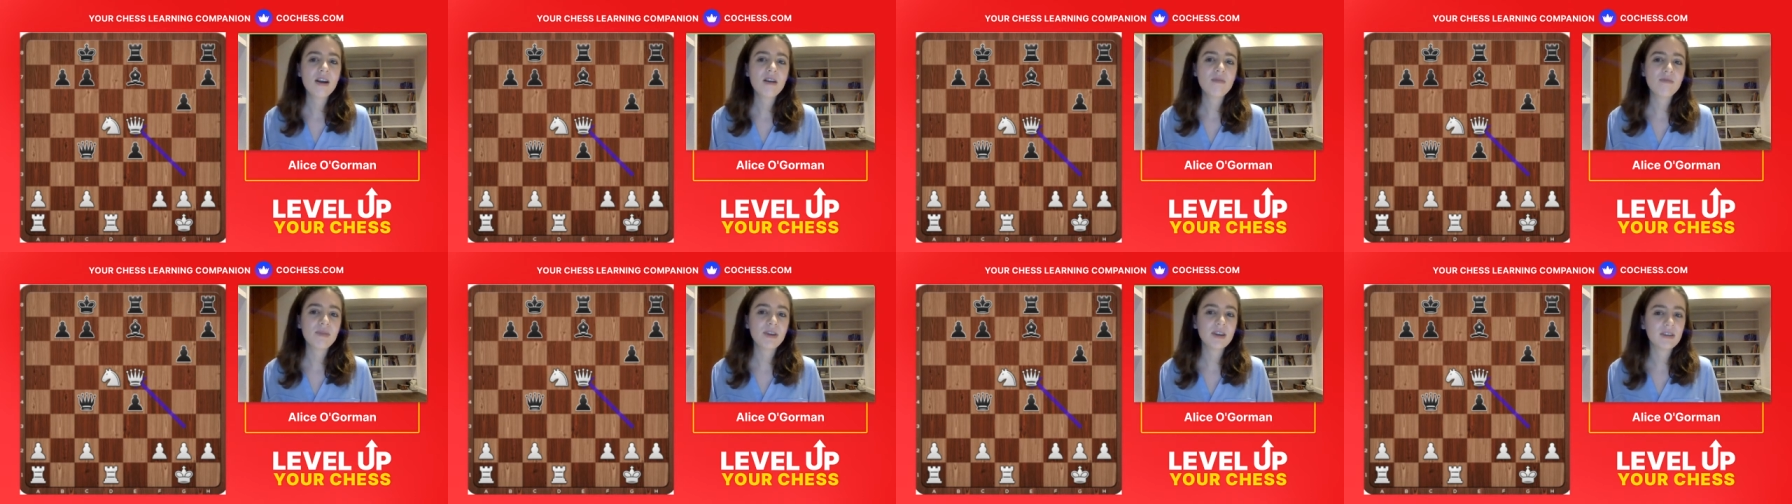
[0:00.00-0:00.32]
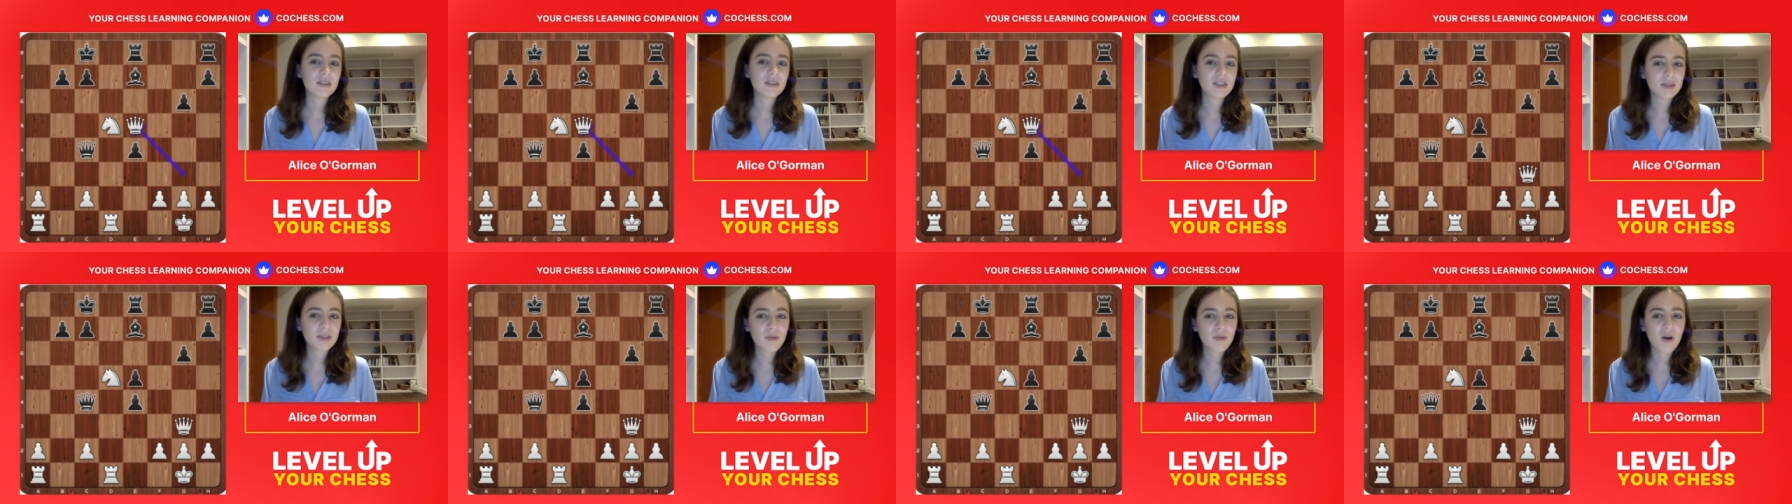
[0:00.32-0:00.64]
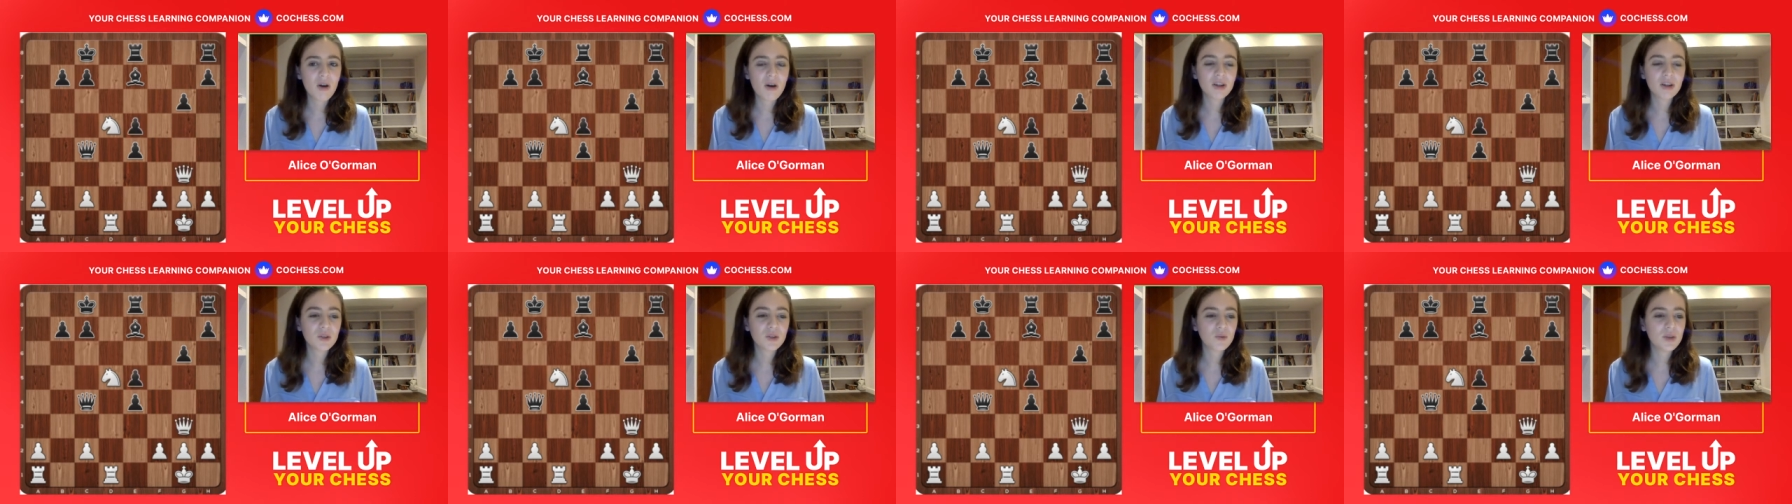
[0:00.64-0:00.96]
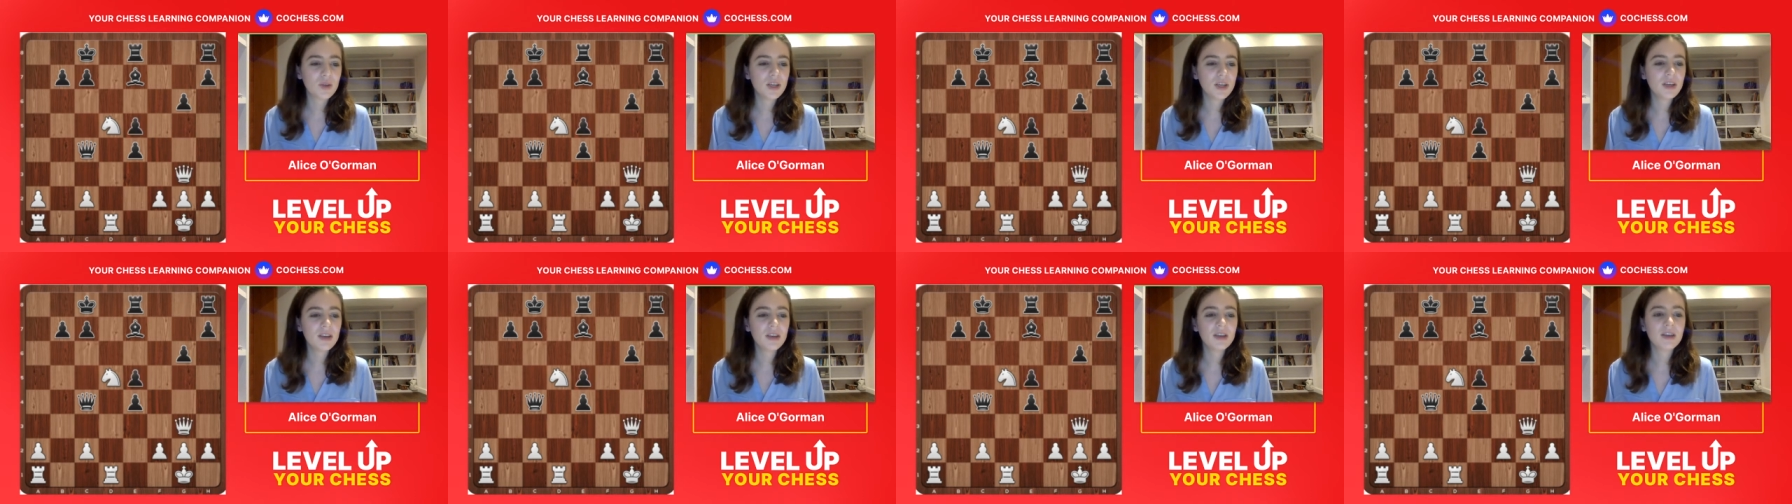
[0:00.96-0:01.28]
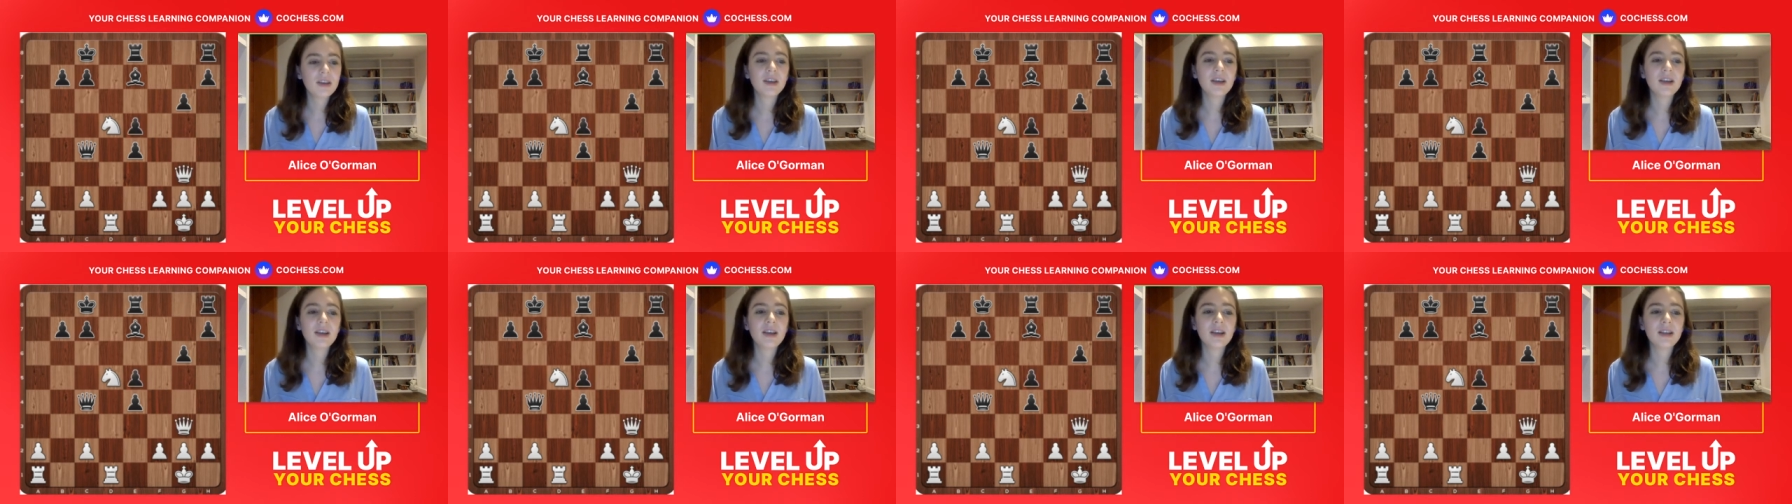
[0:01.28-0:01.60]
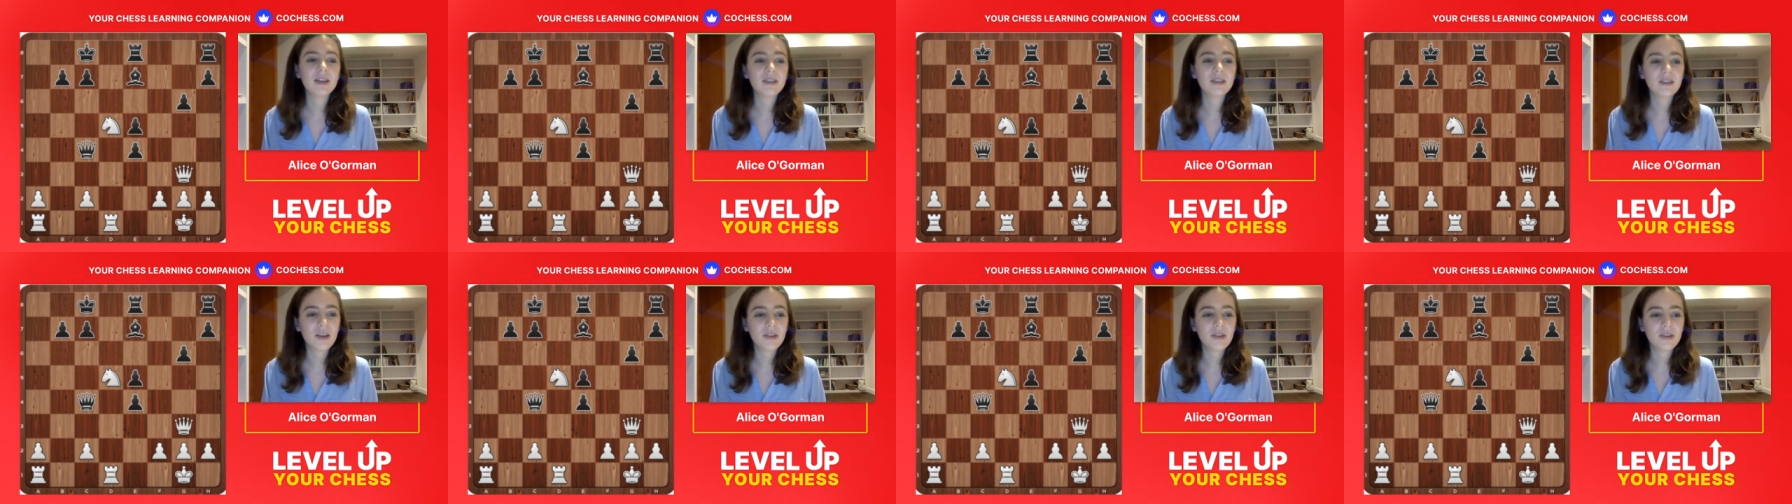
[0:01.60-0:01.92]
Because this pawn is weak, it's
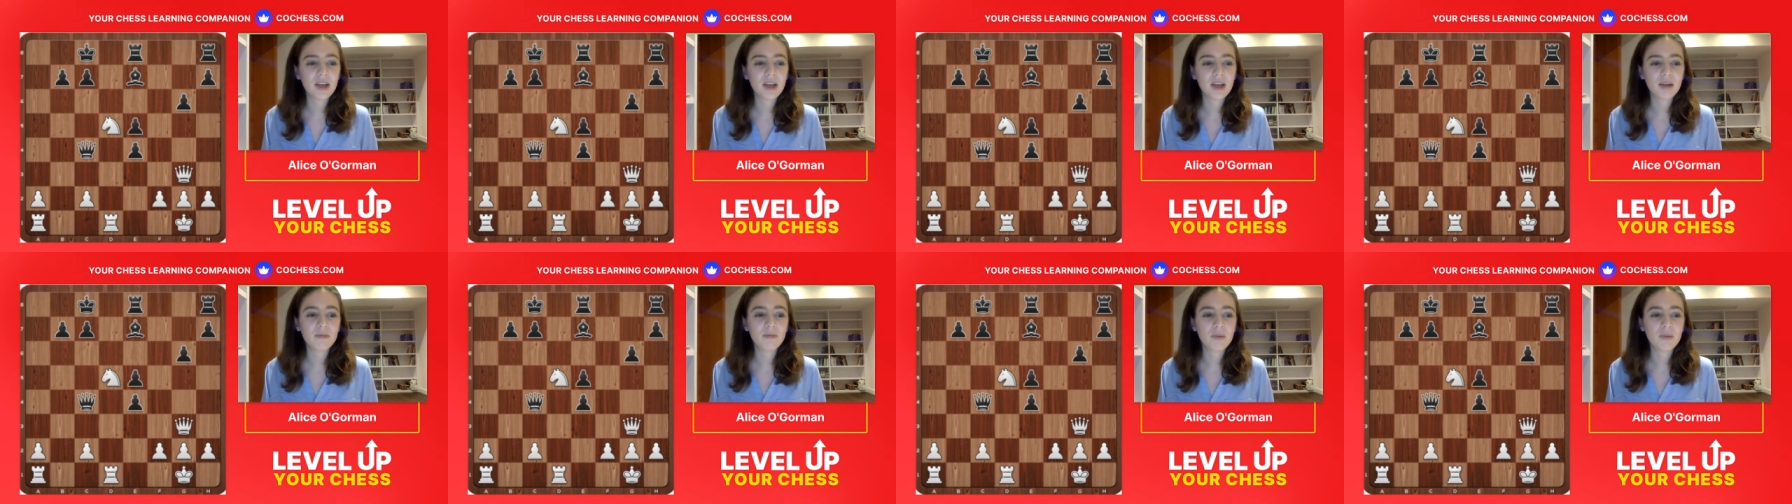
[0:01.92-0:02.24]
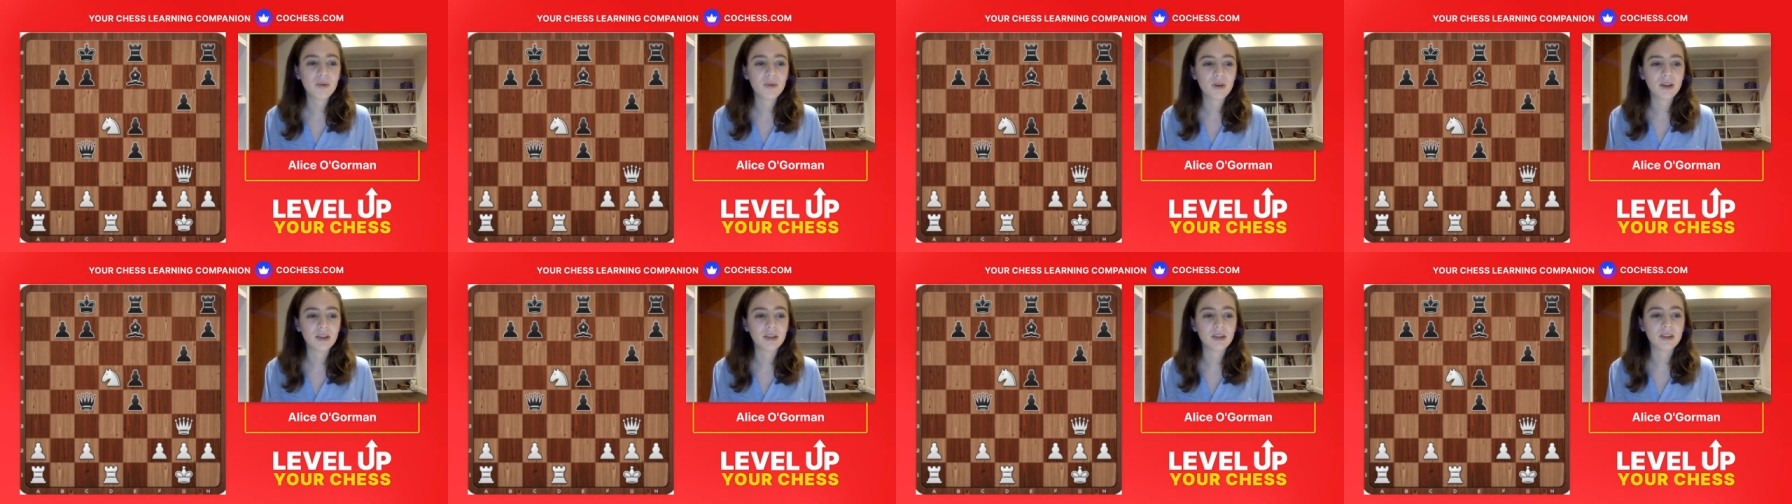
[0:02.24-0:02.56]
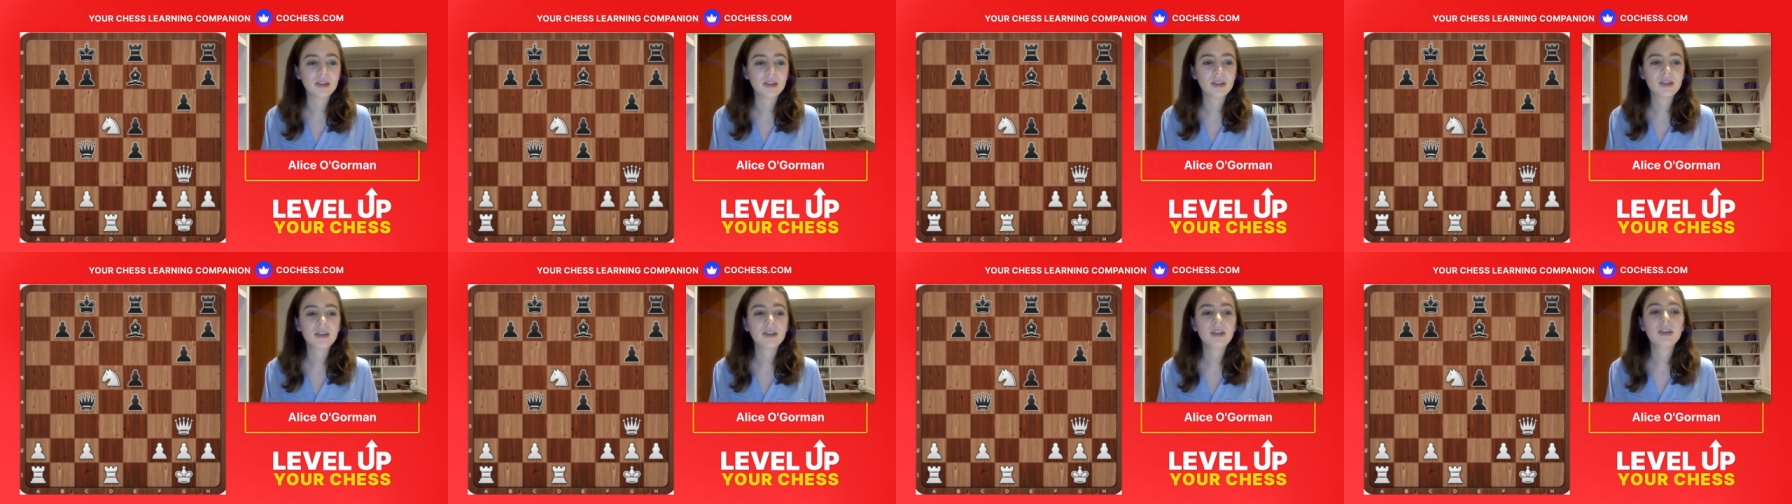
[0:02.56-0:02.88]
not that important.